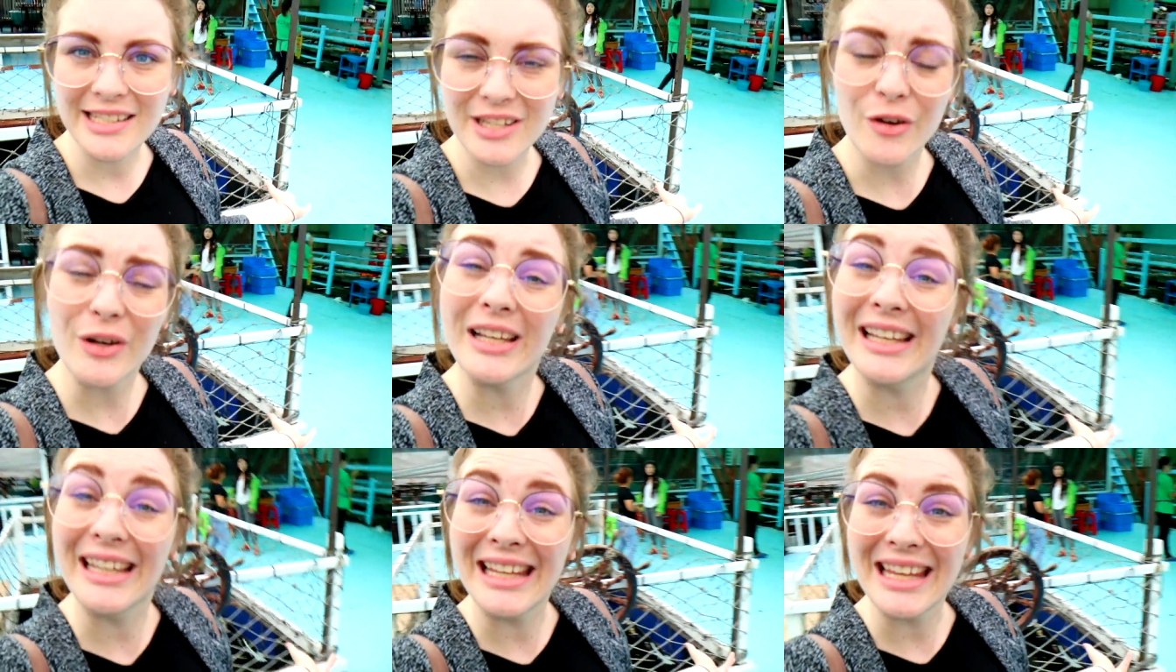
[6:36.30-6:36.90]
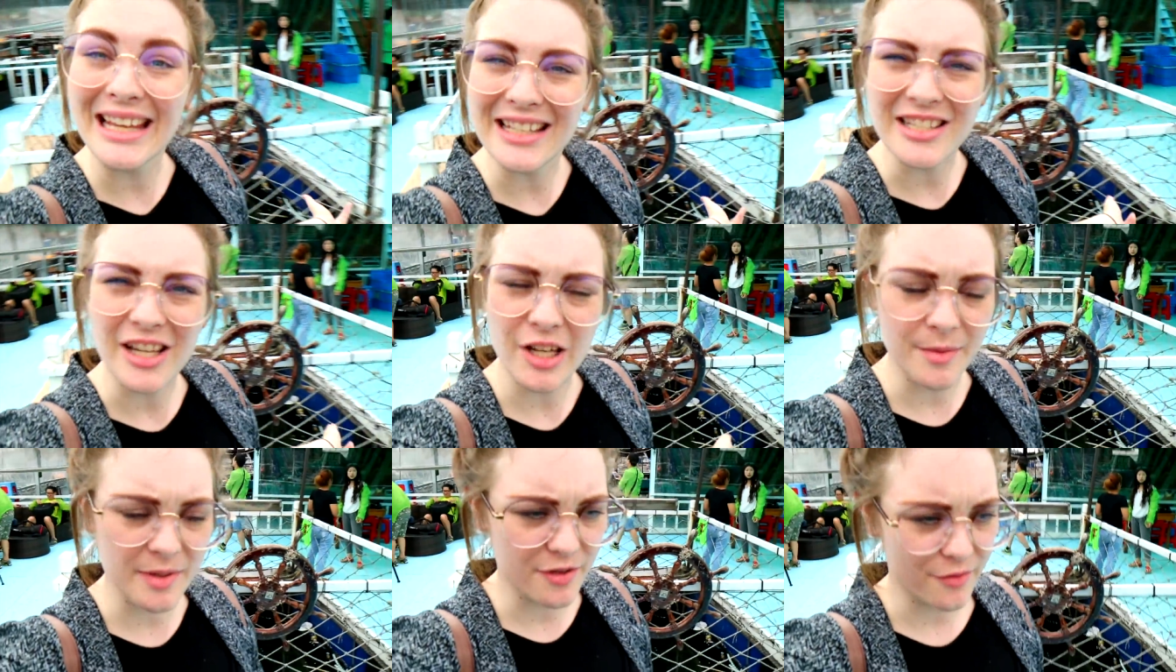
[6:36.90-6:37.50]
Sorry, Li
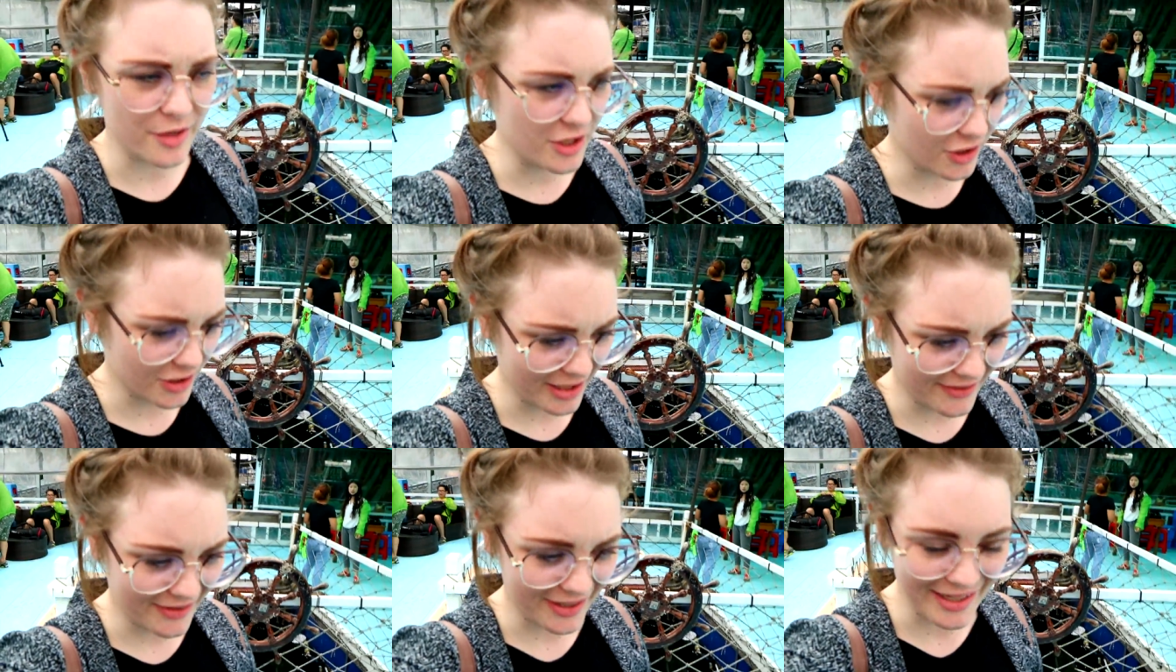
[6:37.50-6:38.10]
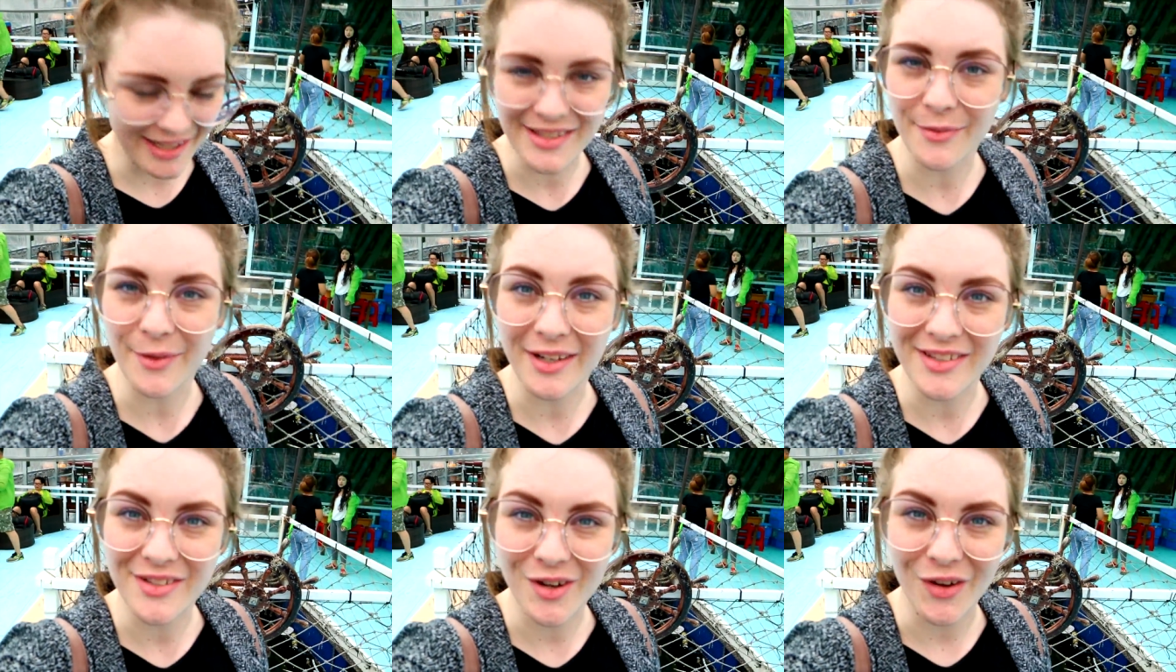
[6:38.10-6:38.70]
Autonomous Region, I think that's
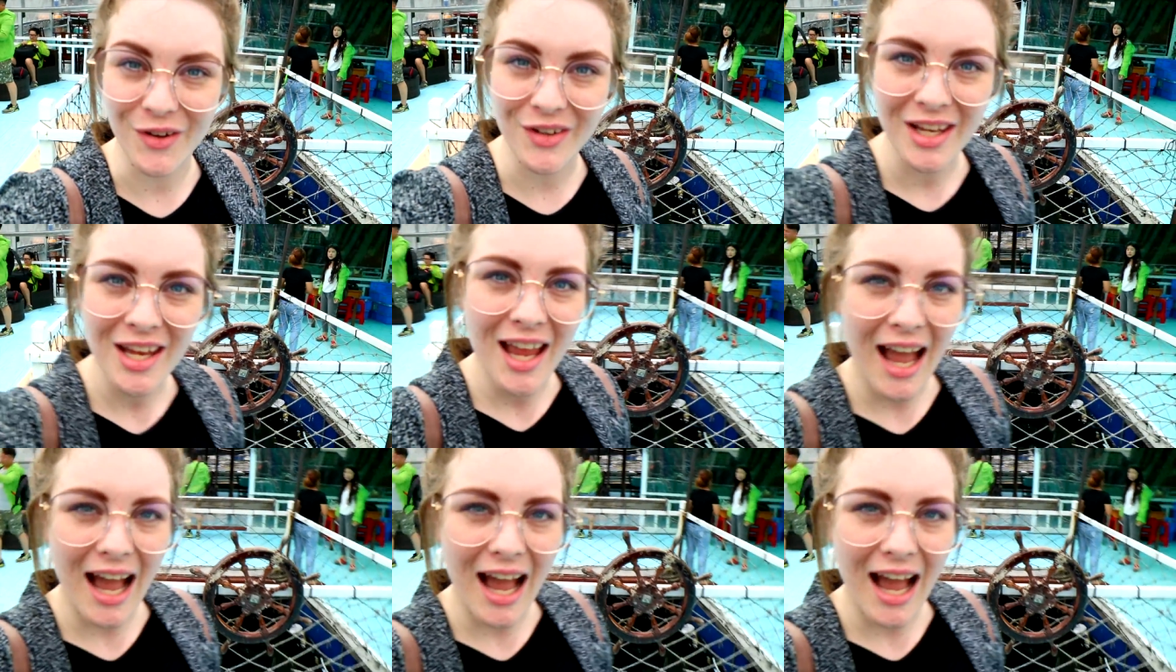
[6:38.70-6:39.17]
what it's called.